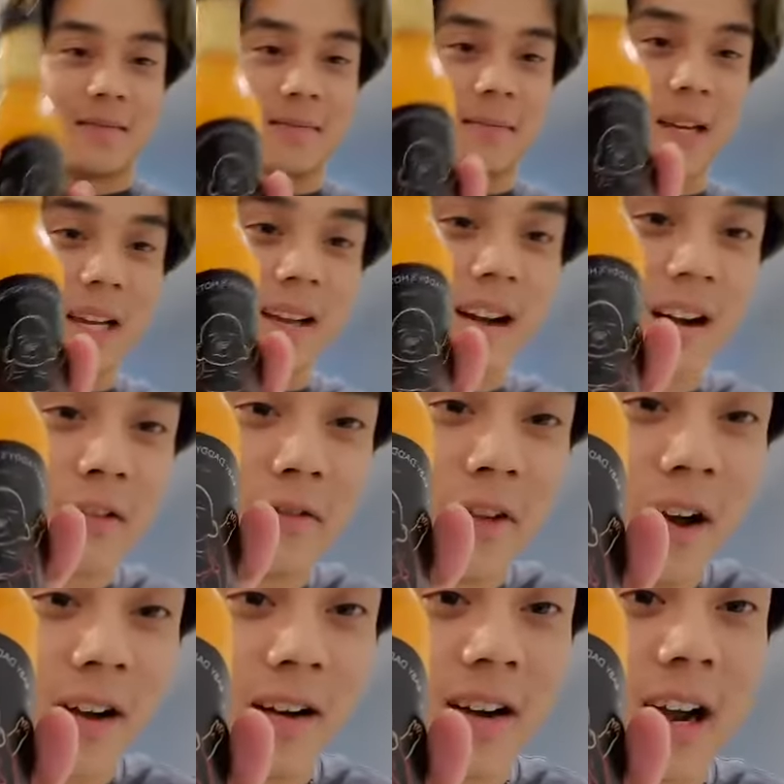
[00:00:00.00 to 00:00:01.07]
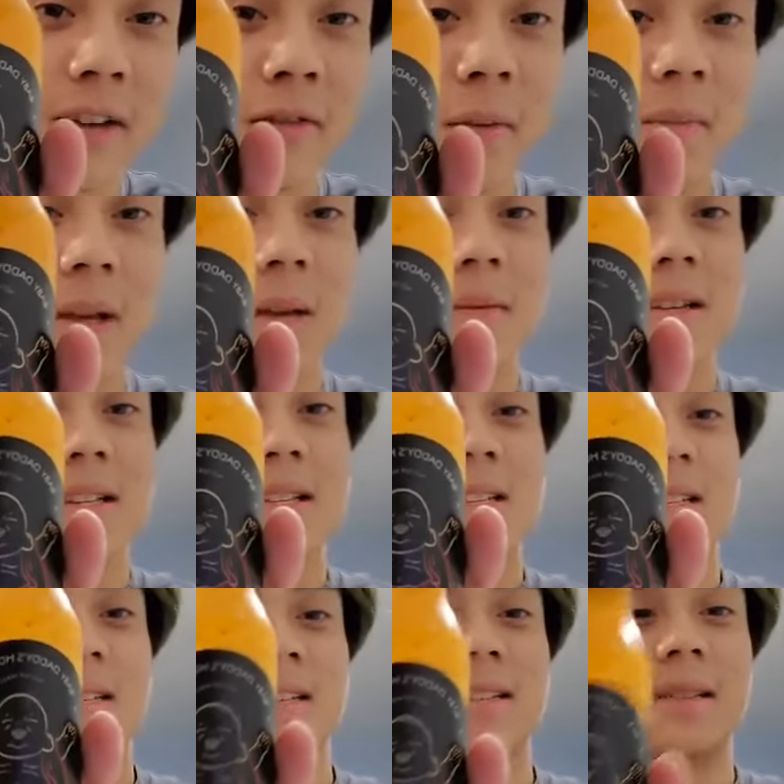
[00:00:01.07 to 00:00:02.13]
Bangkok Fire, not for babies.
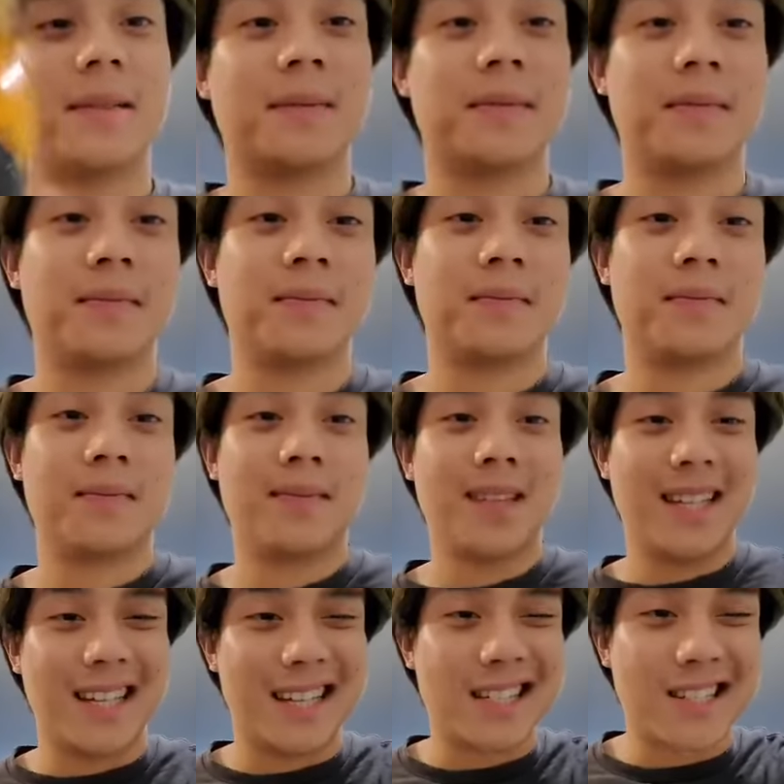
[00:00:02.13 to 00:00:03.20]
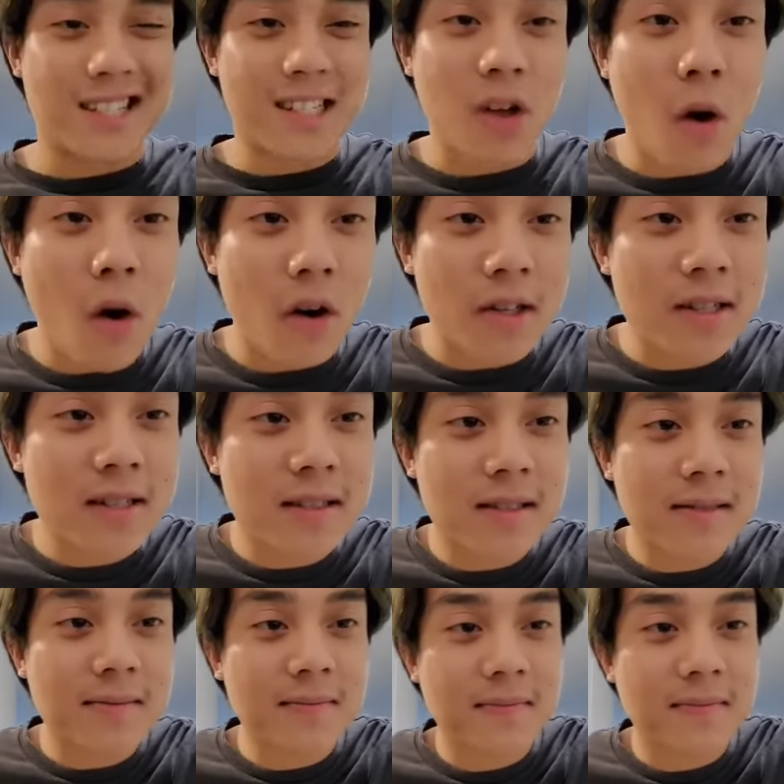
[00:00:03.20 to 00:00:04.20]
Get your sauce.